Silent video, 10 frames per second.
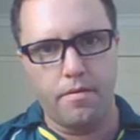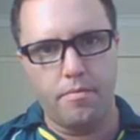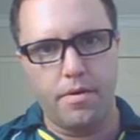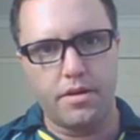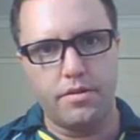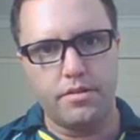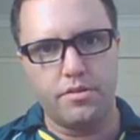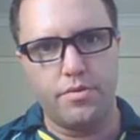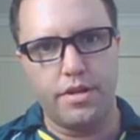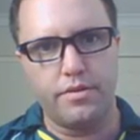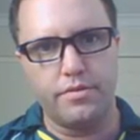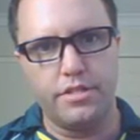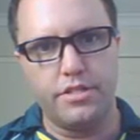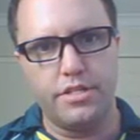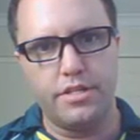Might call it a critical
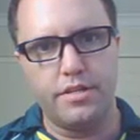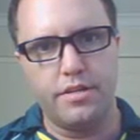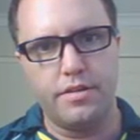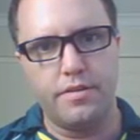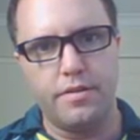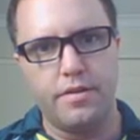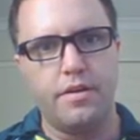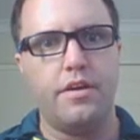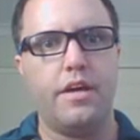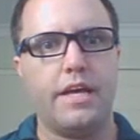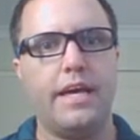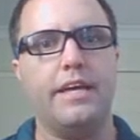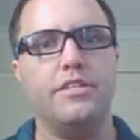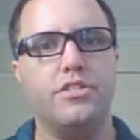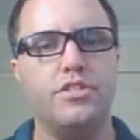digit.
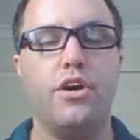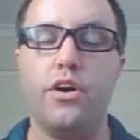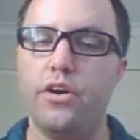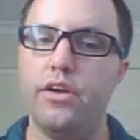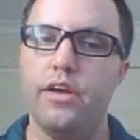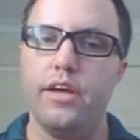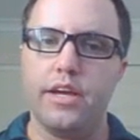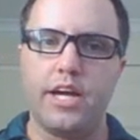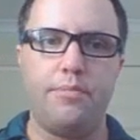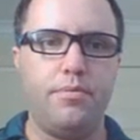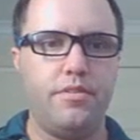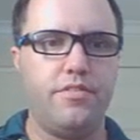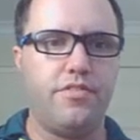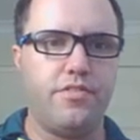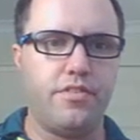Okay, so couple of